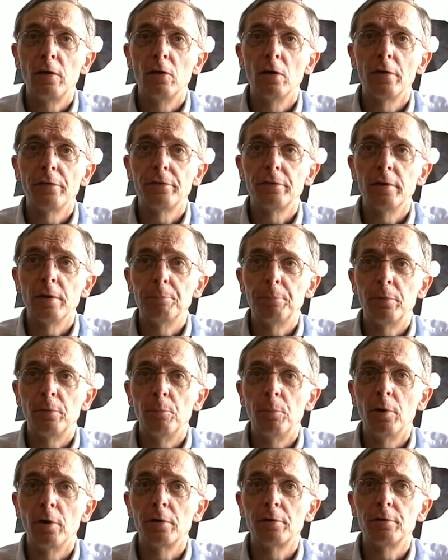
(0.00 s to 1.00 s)
He got the
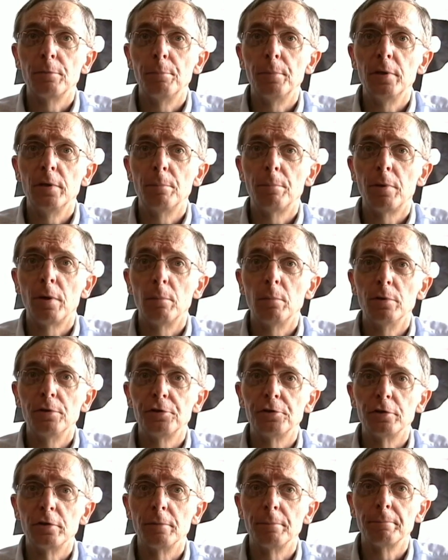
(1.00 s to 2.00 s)
bug to be a
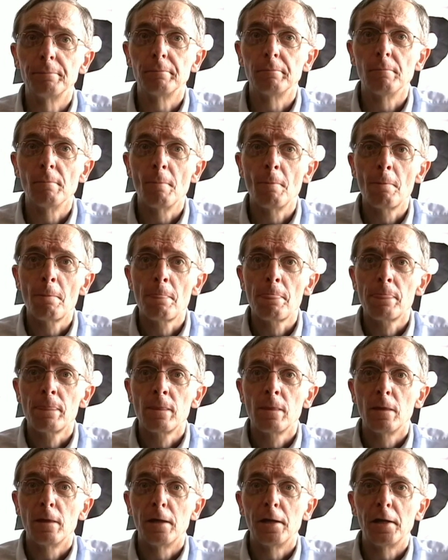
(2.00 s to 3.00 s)
publisher.
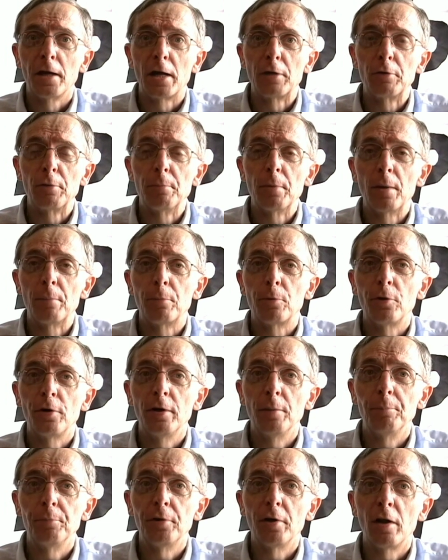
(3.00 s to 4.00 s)
And I remember
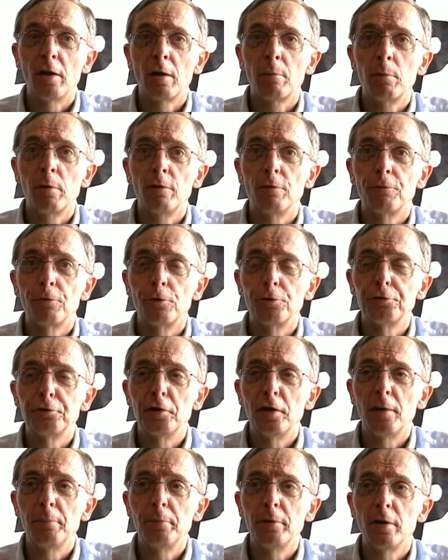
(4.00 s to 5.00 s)
him telling me the first
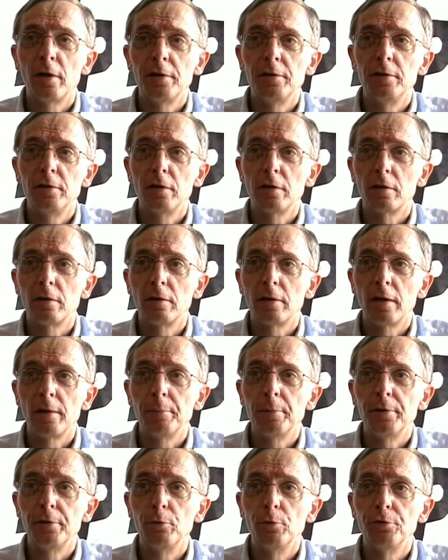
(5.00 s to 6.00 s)
time the idea
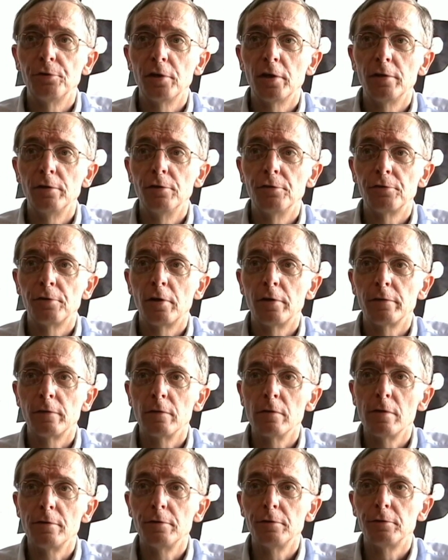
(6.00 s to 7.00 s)
came into his head to start
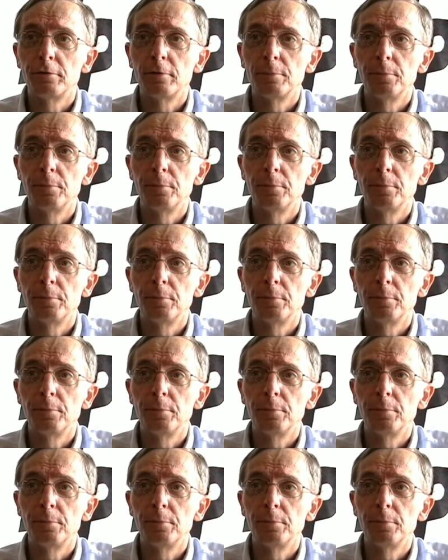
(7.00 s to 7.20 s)
the London